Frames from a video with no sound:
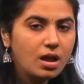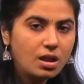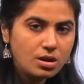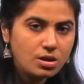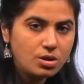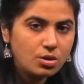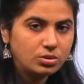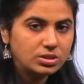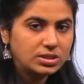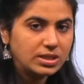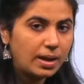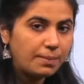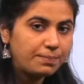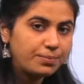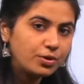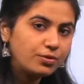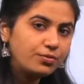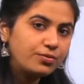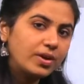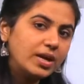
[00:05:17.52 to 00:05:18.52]
No,
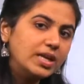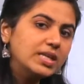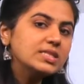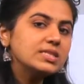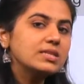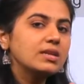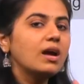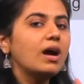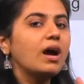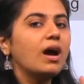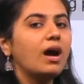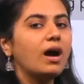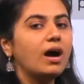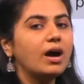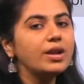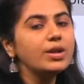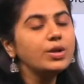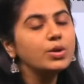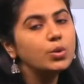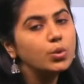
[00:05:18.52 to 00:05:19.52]
saprophytes are
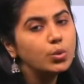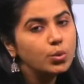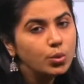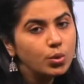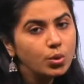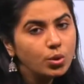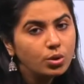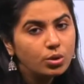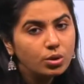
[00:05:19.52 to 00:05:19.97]
who